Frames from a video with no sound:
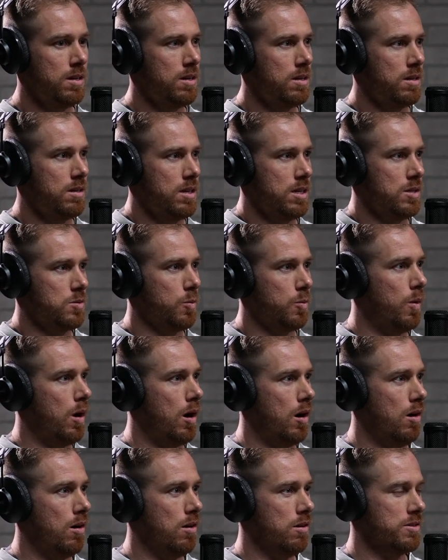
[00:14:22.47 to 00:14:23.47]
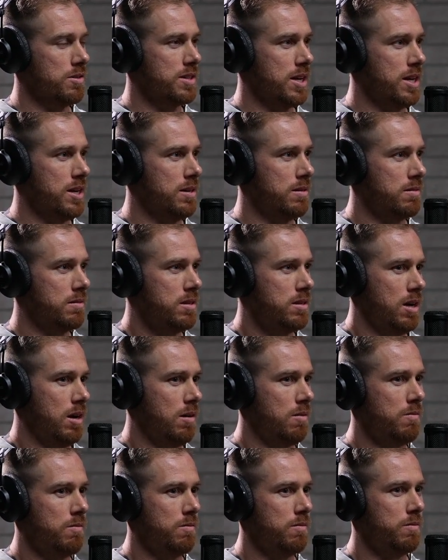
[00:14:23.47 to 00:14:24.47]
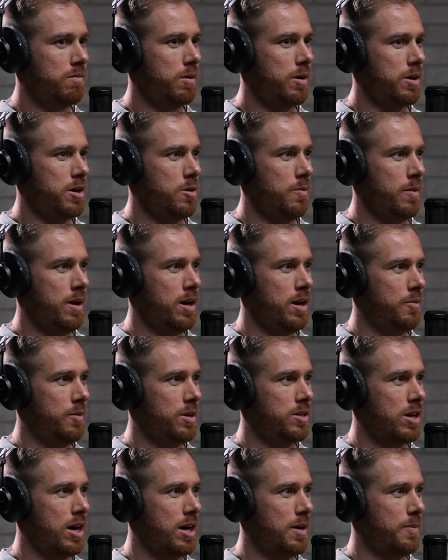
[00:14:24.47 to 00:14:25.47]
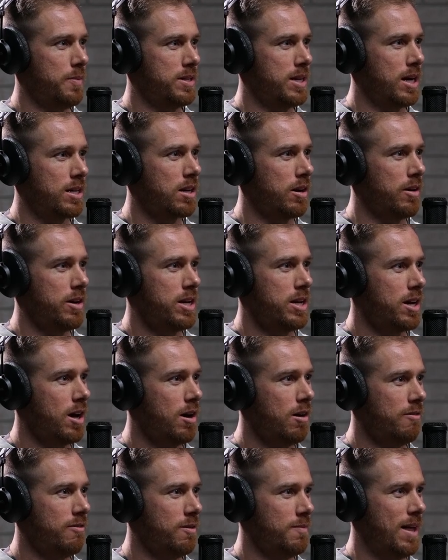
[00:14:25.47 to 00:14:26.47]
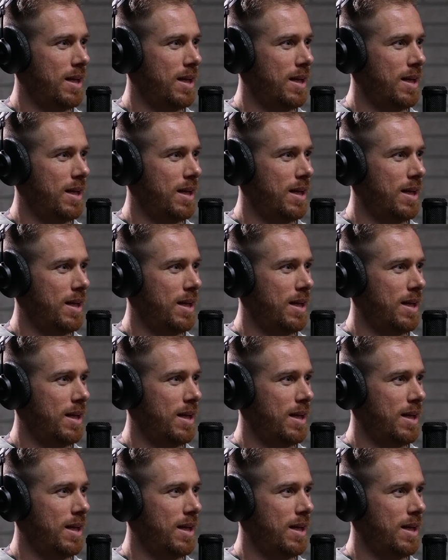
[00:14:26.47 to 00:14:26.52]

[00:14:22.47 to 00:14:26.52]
walls and, we're human and we try to protect our ego from